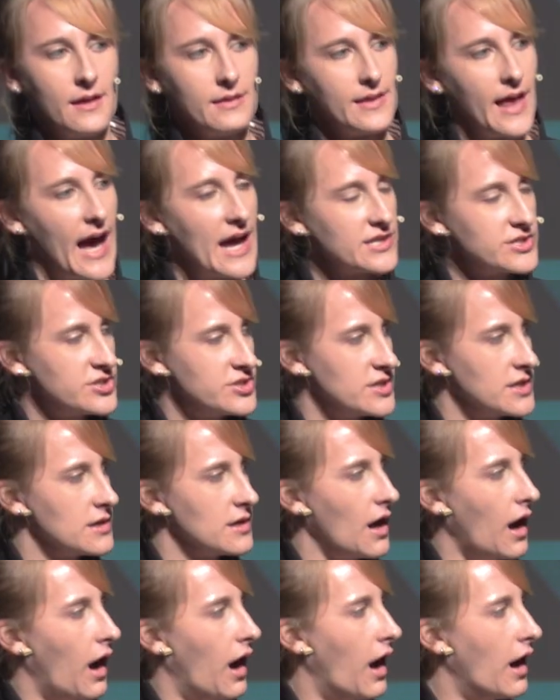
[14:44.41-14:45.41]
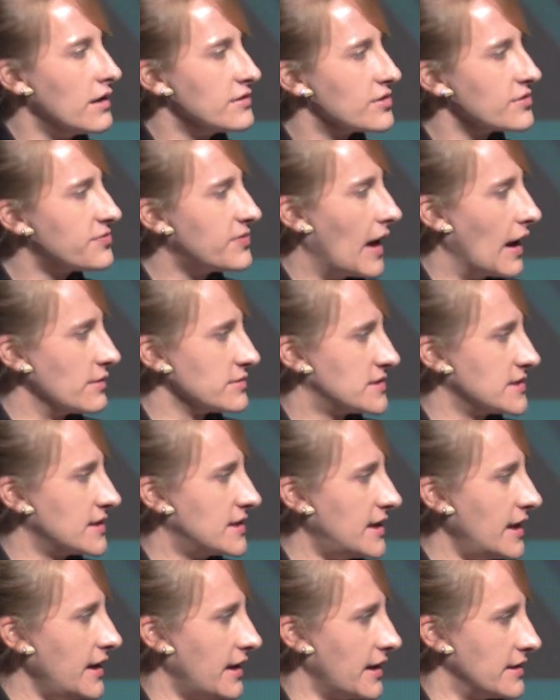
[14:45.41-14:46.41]
Last year, 100,000
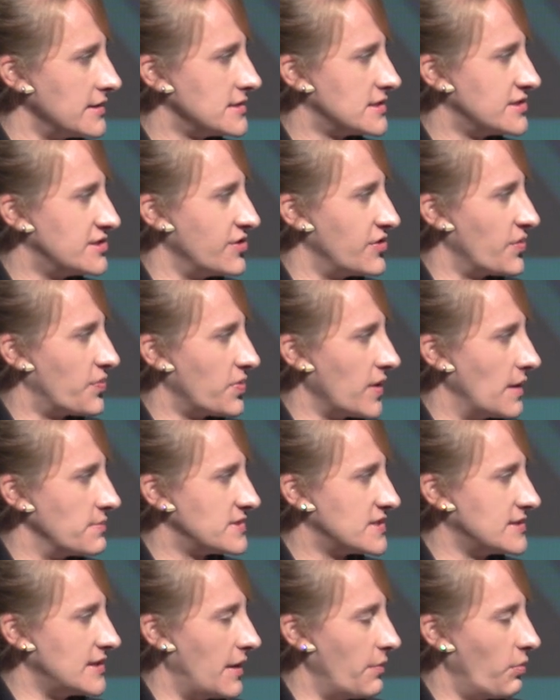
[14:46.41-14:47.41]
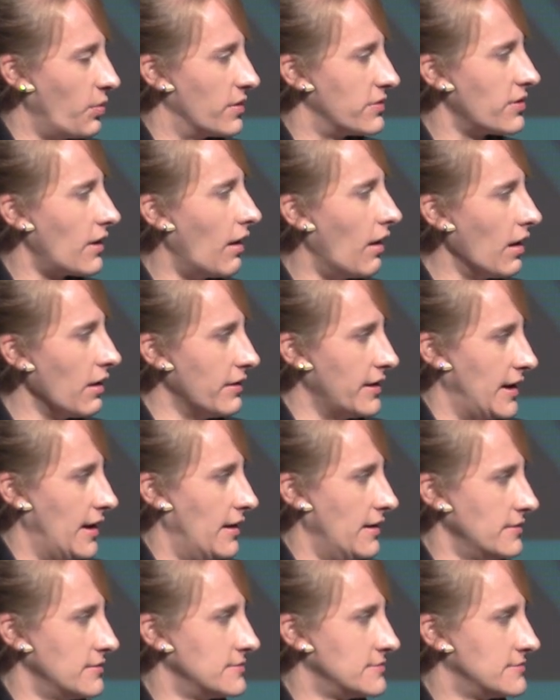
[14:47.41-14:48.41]
kids did the prep step with
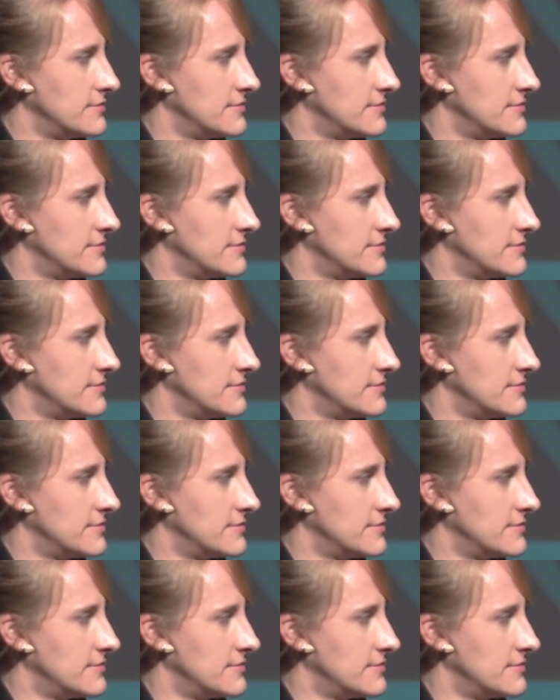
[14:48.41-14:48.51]
Aria,